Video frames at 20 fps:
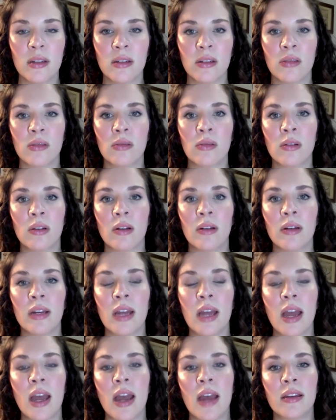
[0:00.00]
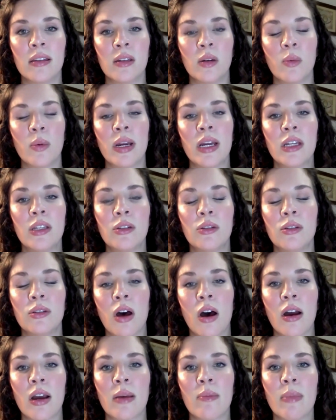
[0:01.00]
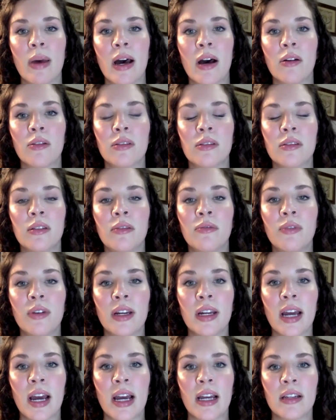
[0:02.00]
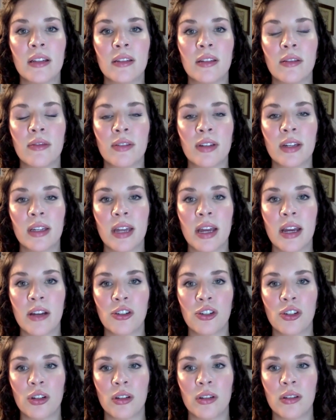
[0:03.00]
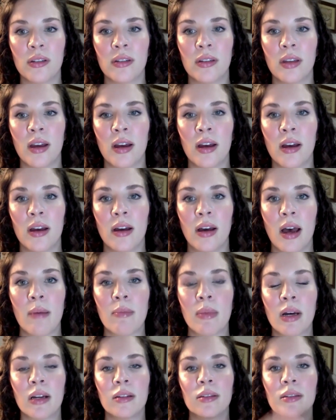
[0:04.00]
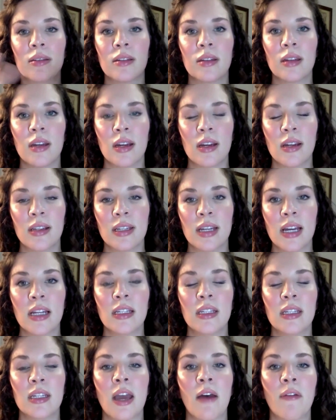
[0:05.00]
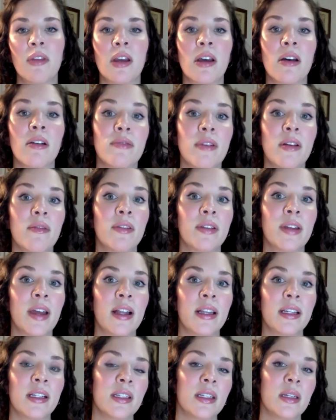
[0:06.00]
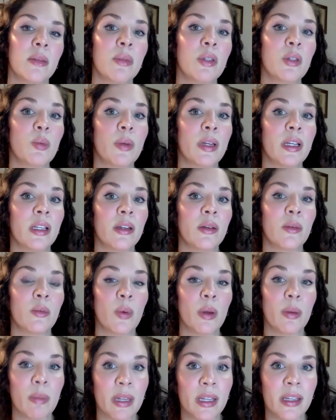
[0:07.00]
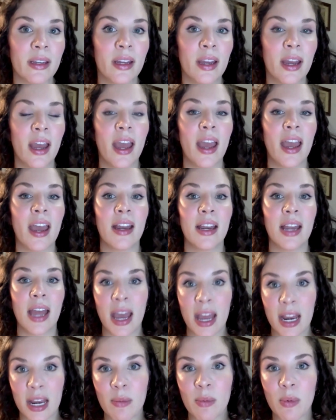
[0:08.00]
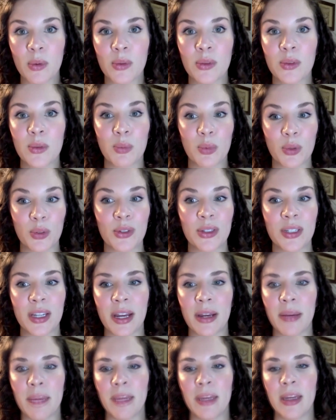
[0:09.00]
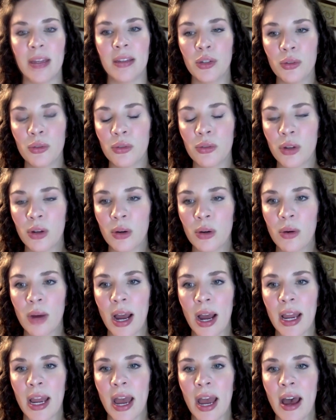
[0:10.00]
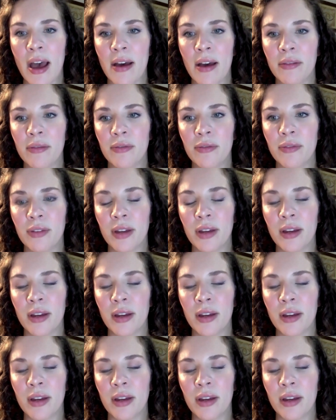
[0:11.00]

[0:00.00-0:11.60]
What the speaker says: in the story as a way to talk about different kinds of connections amongst the idea of the conviviality between women and animals per se. To do so, I have